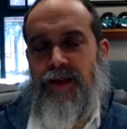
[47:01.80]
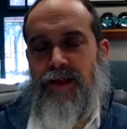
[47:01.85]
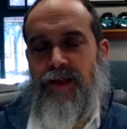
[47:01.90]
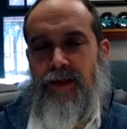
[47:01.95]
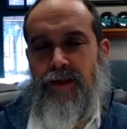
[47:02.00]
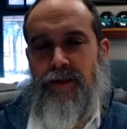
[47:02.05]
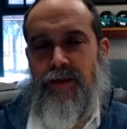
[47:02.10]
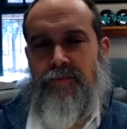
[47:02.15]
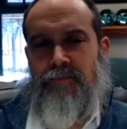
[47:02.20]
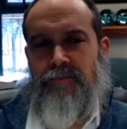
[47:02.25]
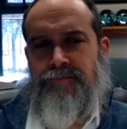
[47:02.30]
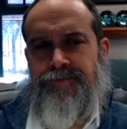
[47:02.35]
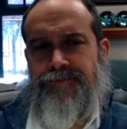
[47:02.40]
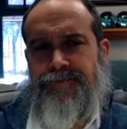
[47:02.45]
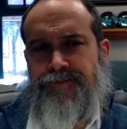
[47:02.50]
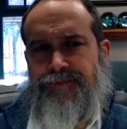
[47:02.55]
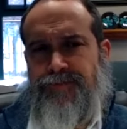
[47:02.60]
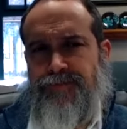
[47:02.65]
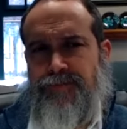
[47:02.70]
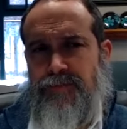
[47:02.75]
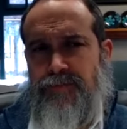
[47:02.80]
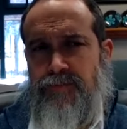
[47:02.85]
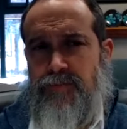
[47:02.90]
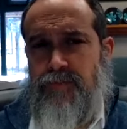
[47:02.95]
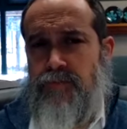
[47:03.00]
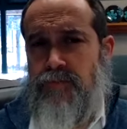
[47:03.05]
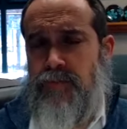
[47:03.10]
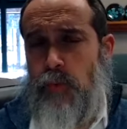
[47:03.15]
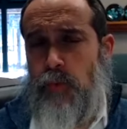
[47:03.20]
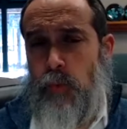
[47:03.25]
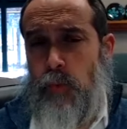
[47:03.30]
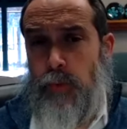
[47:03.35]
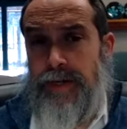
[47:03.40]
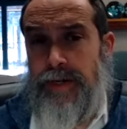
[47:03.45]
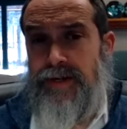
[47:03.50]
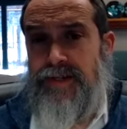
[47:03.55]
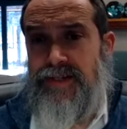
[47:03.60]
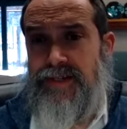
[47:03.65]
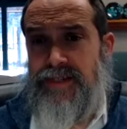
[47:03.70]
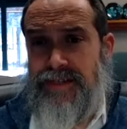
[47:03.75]
Um,
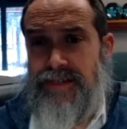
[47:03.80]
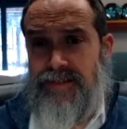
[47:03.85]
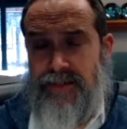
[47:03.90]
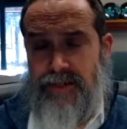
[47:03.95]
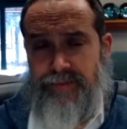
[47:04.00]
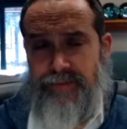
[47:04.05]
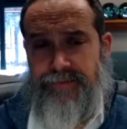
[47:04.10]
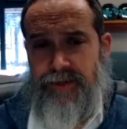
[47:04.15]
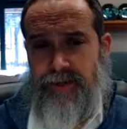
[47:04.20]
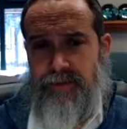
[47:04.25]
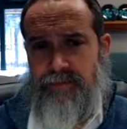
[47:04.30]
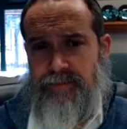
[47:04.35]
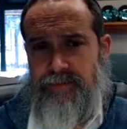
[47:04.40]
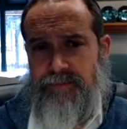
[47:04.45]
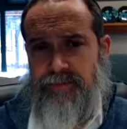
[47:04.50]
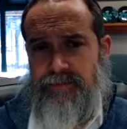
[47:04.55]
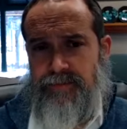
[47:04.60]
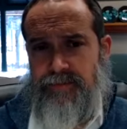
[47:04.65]
where does that come from?